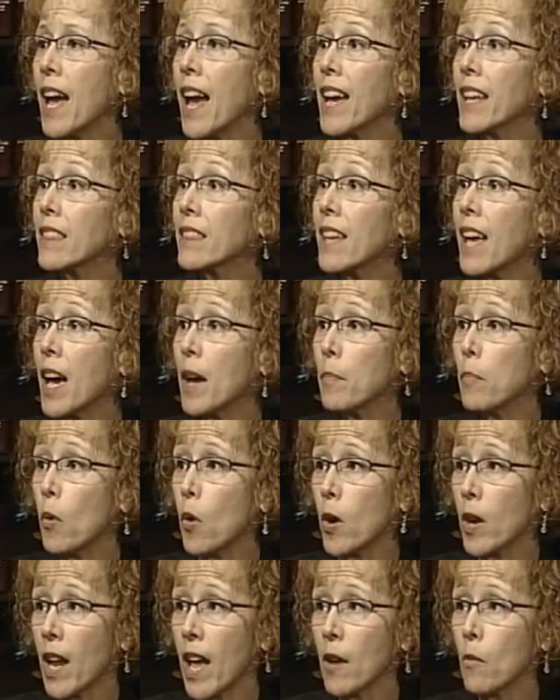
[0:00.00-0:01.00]
at that
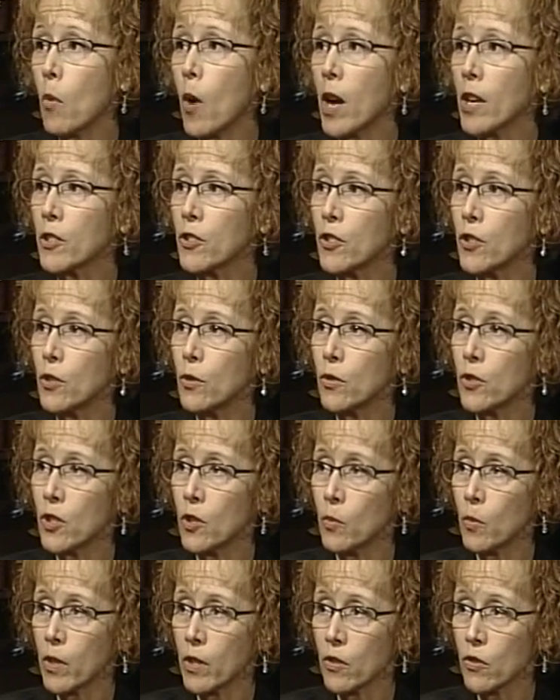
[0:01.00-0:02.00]
point I want you
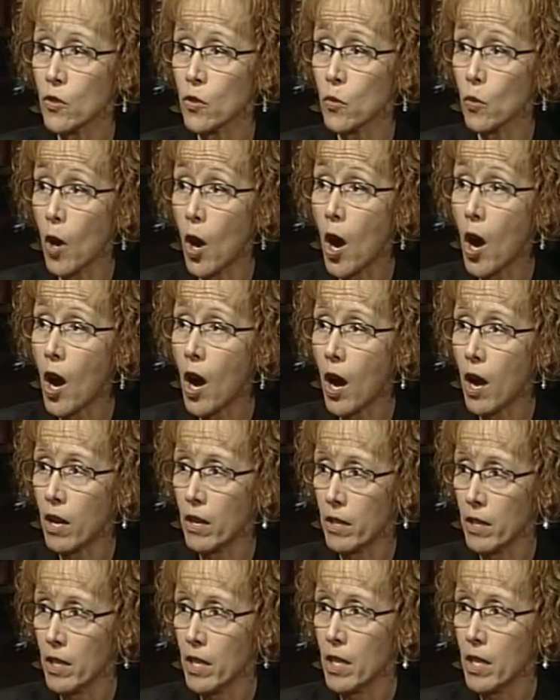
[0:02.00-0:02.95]
to withdraw